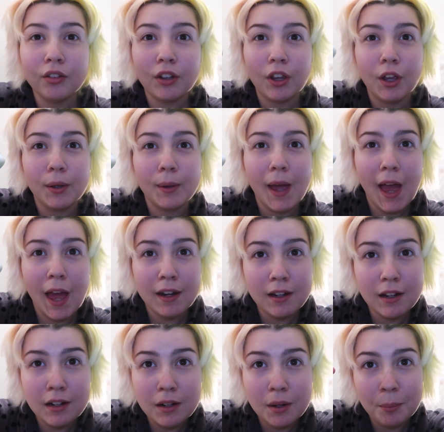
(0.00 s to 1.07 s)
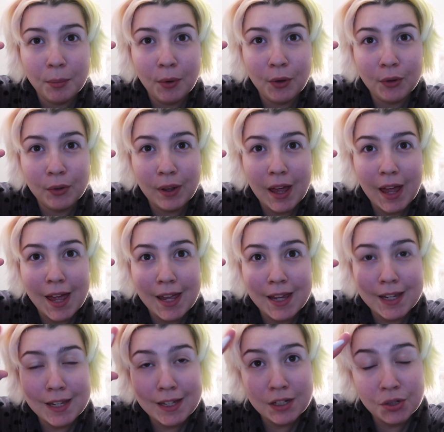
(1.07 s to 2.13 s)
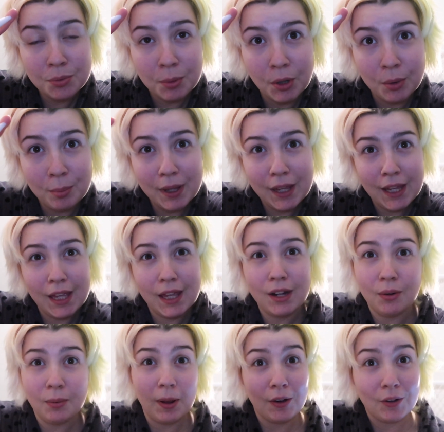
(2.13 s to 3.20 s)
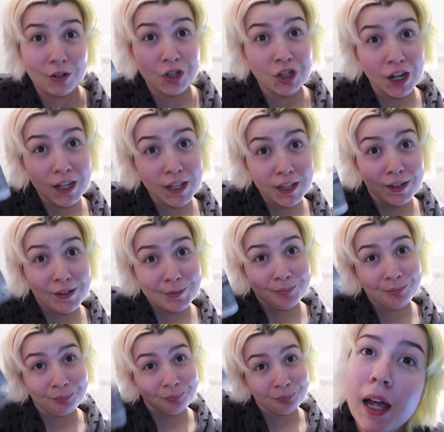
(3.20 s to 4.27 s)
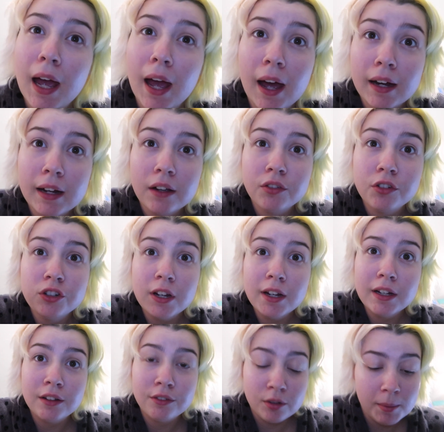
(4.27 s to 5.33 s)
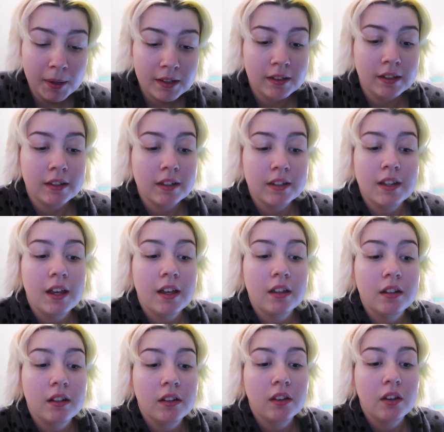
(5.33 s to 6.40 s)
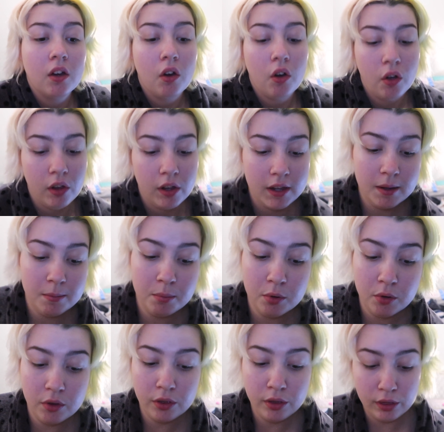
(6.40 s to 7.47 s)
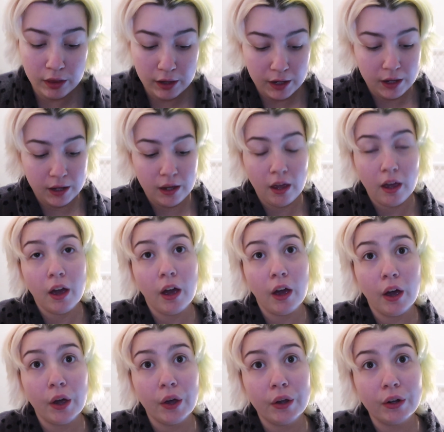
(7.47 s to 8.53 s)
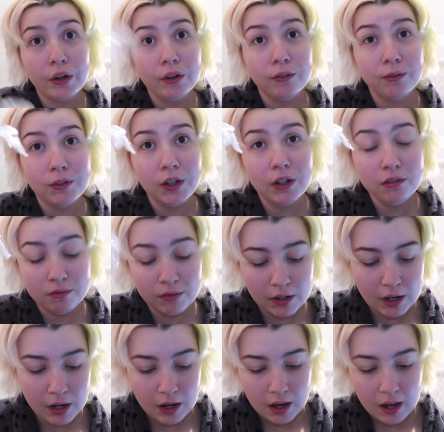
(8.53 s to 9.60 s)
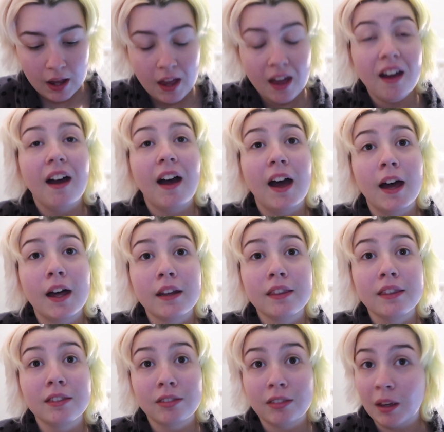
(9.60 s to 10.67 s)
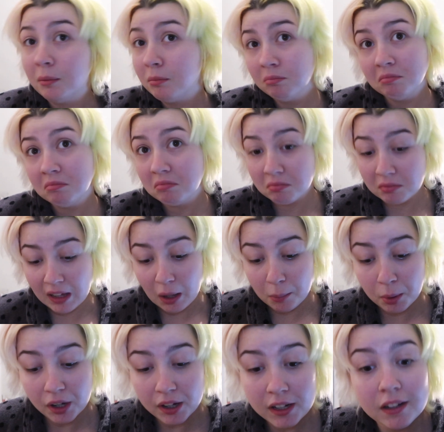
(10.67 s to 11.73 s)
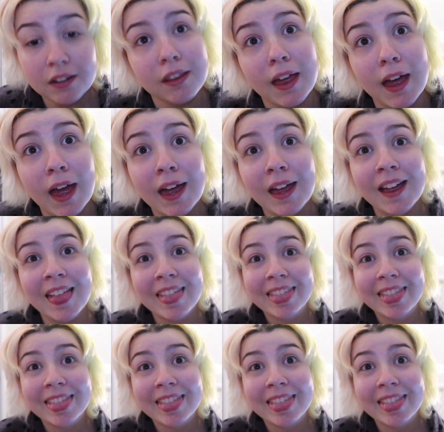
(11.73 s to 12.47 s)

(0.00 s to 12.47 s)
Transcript: So added bottle A into bottle B, and I'm now going to shake it. And after shaking it for about 60 seconds, I put the gloves on and then get applying it to the hair.